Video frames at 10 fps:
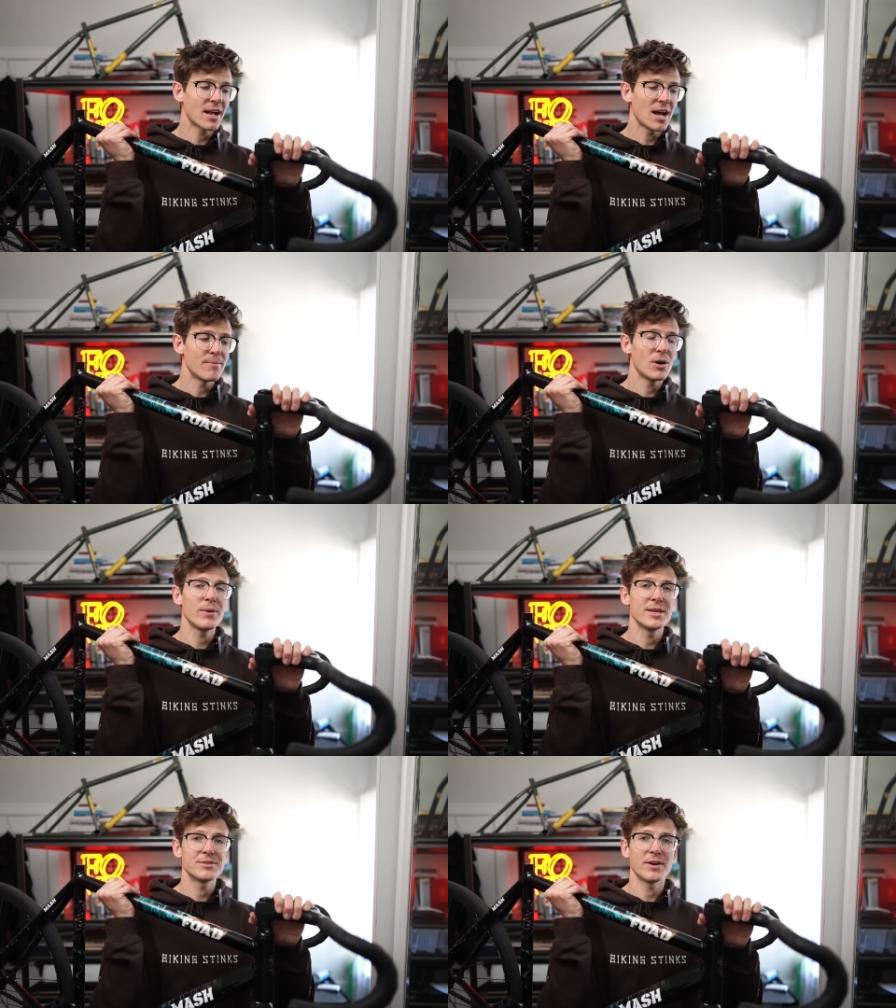
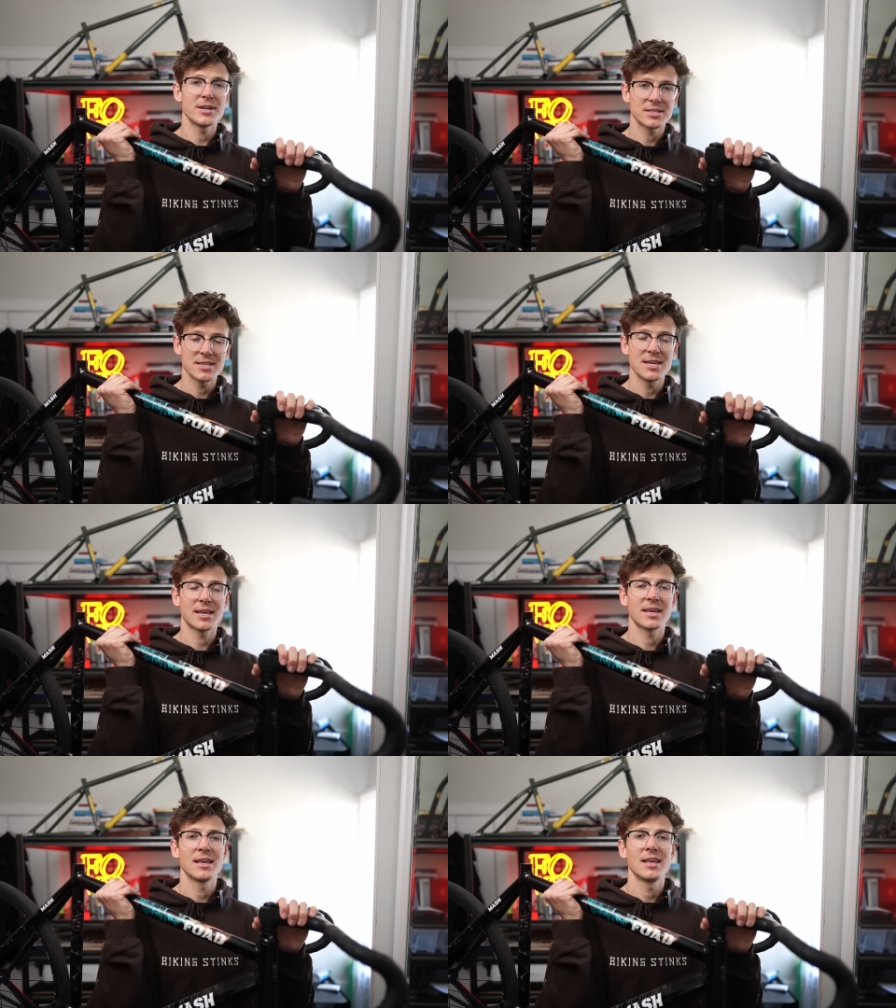combo is very
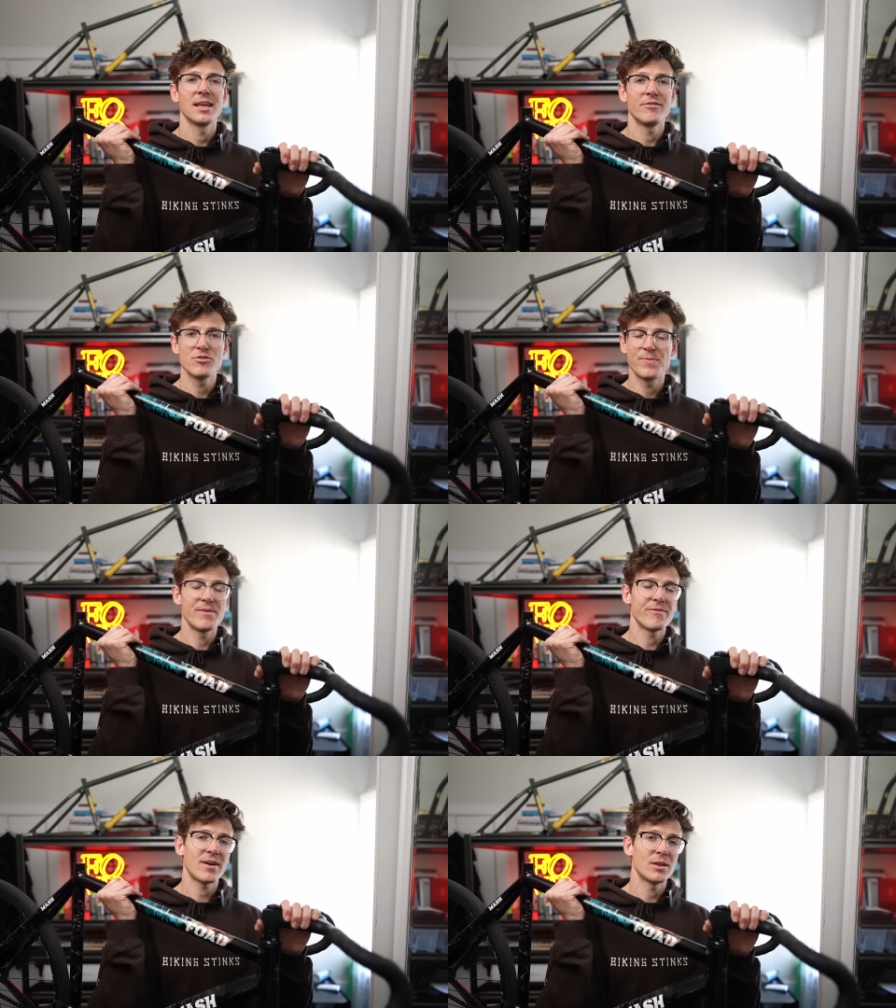sleek. If you've
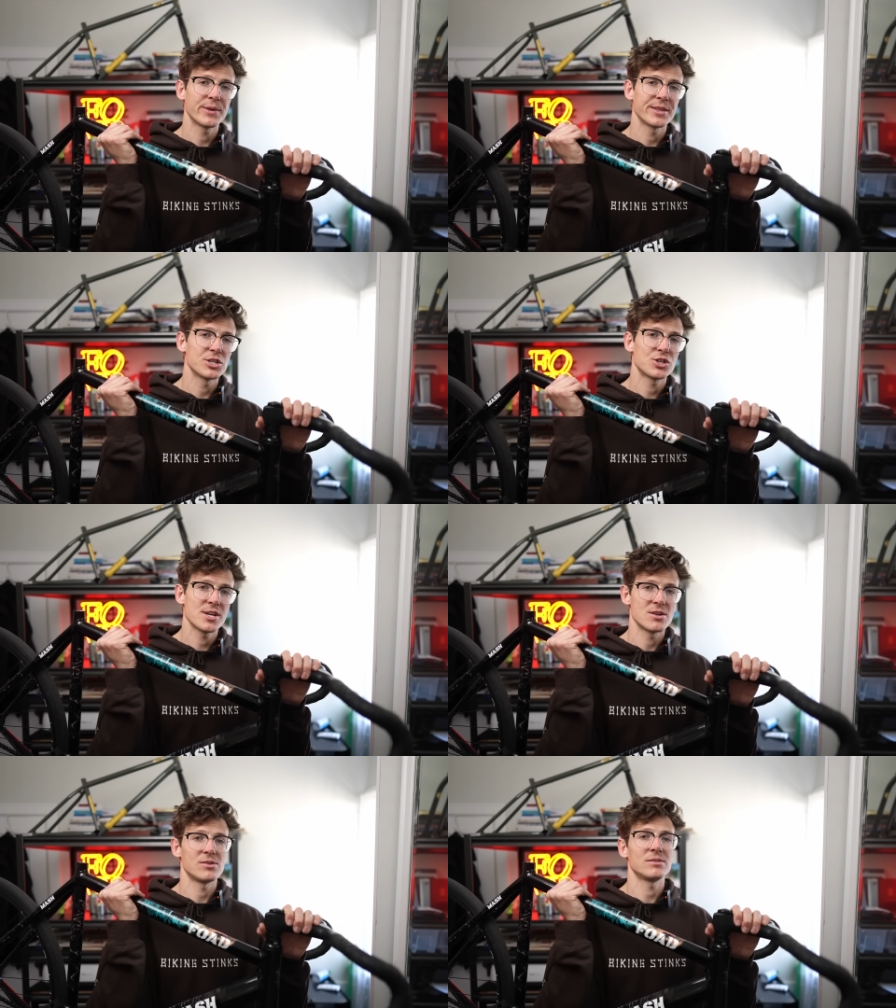been following this
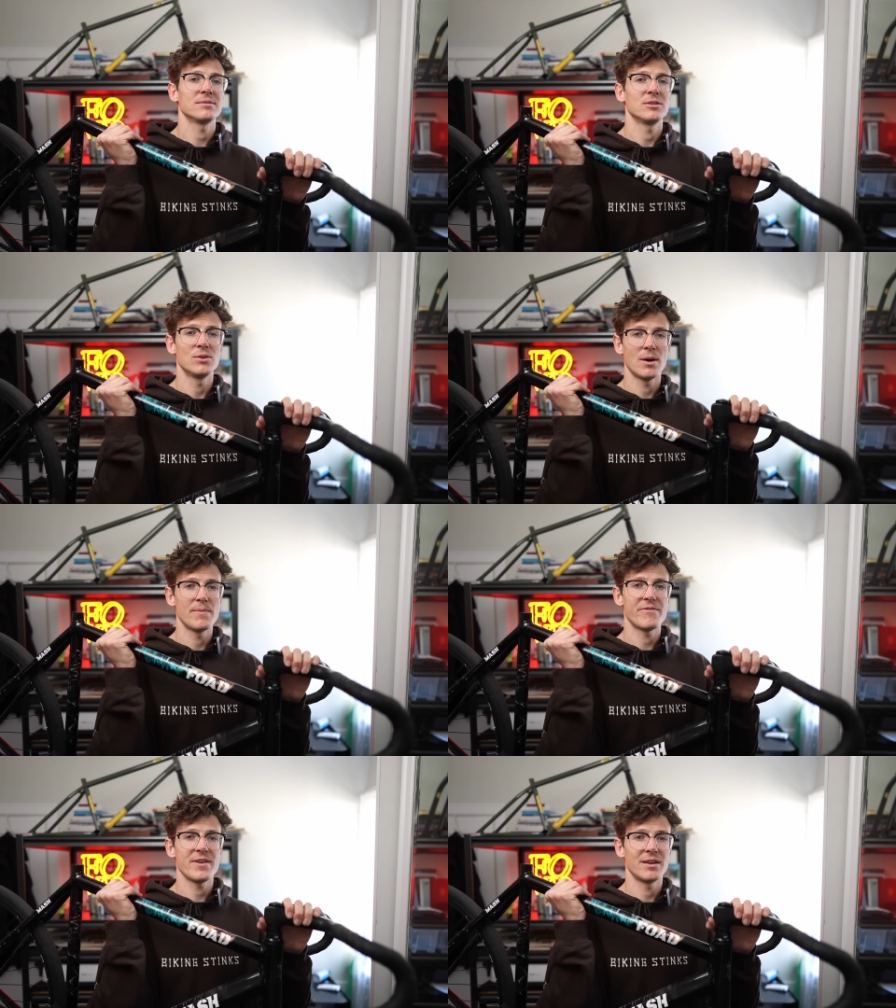channel, you know
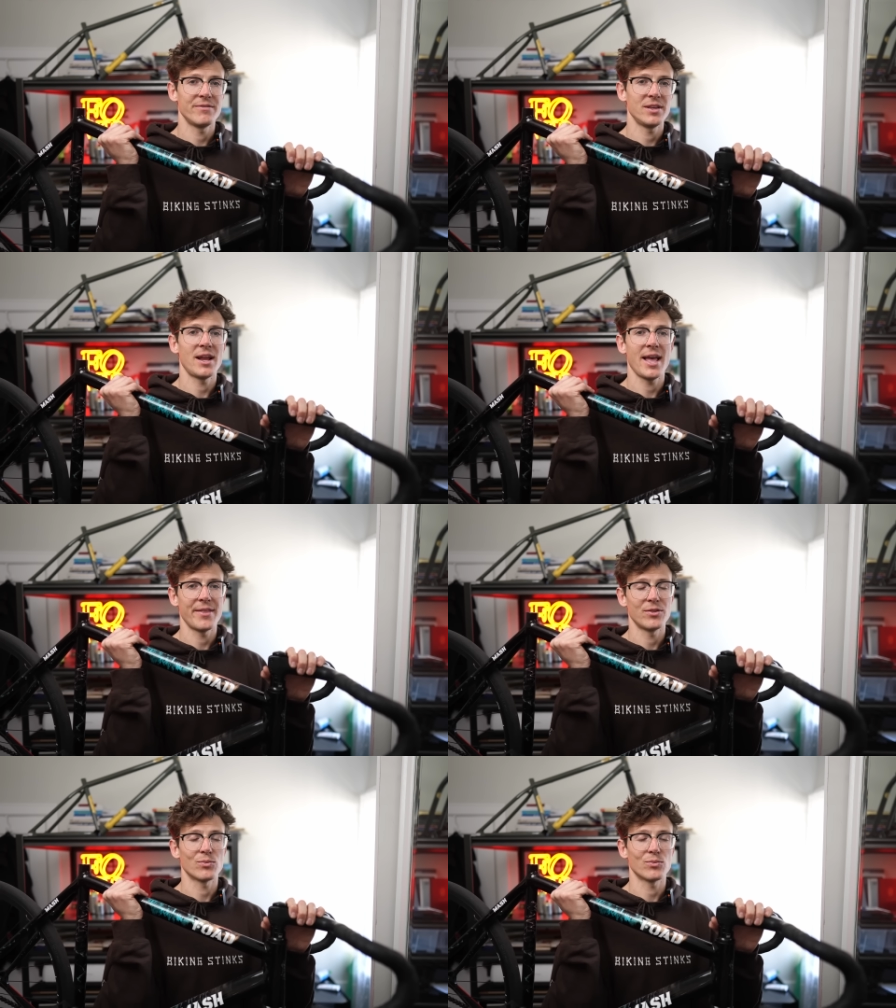I'm a fan of it. I had the